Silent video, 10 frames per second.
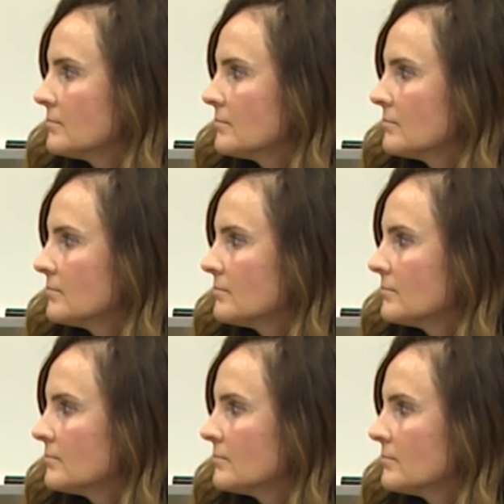
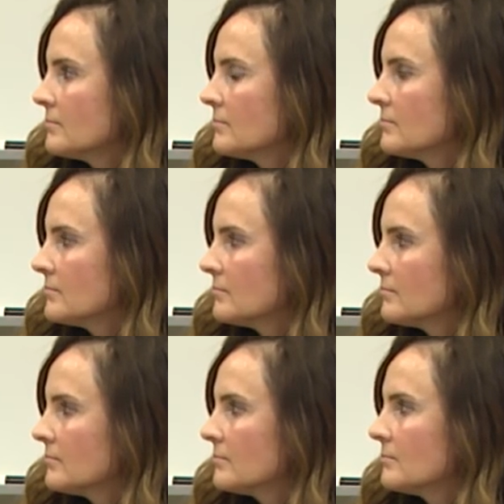
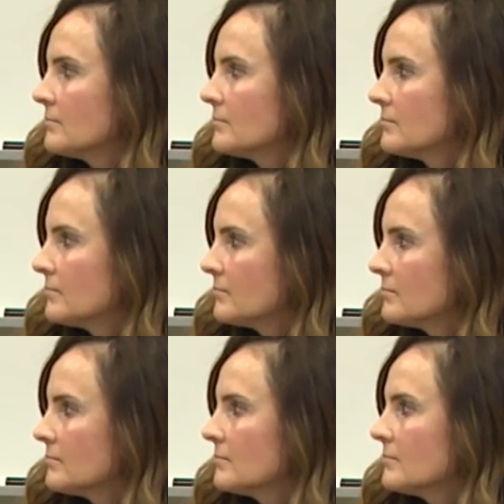
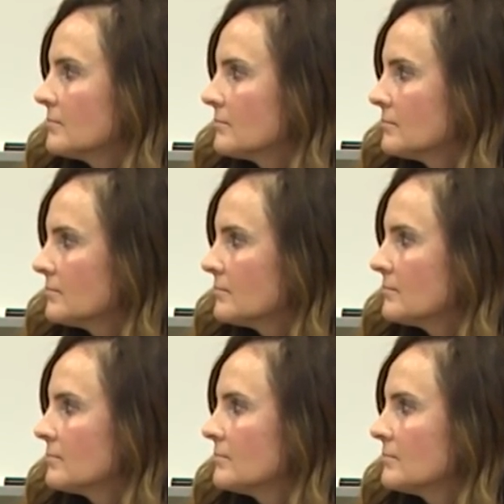
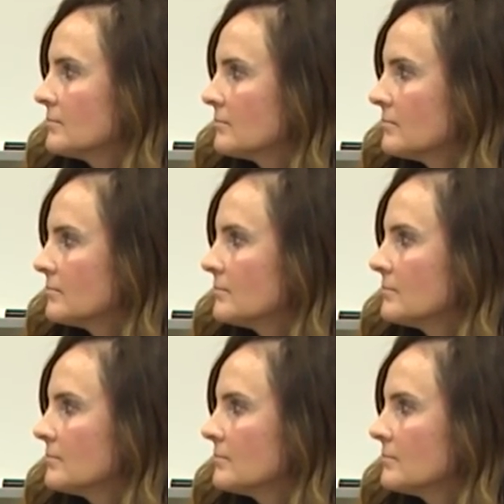This person isn't speaking.